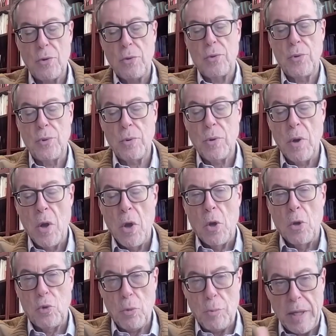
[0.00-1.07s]

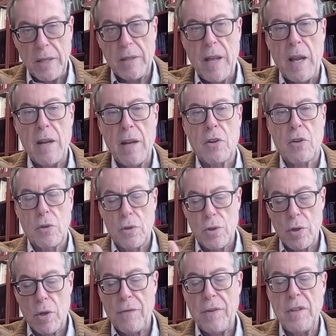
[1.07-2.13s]
to maintain
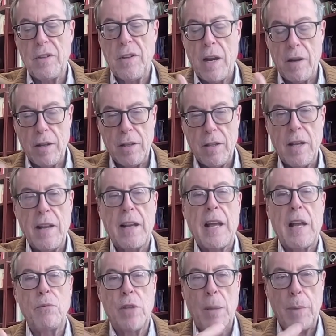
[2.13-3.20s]
a culture of
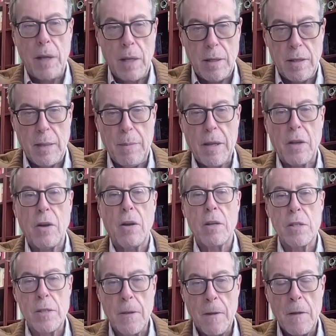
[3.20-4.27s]
integrity and accountability,
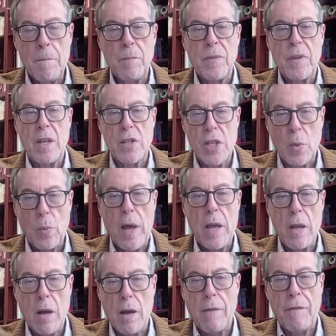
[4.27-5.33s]
because
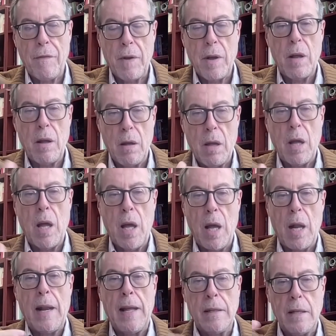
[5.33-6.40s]
it's a way of
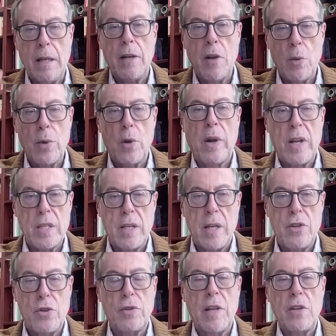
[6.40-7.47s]
letting know the
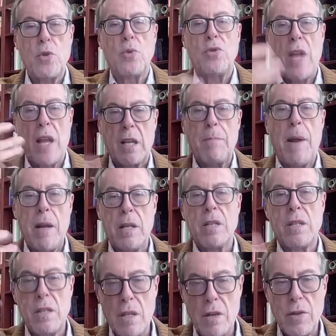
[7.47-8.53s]
organization that you
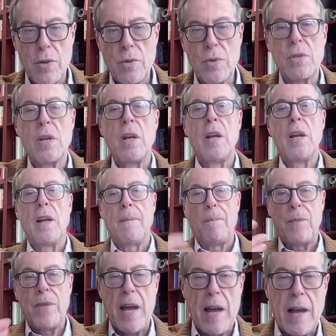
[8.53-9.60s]
take very serious
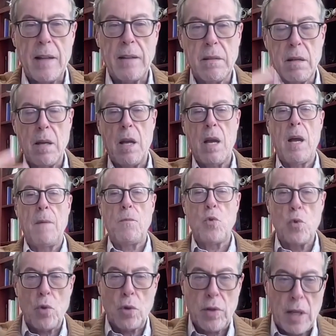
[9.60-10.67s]
that
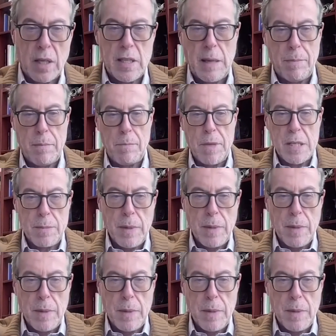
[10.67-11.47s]
you don't accept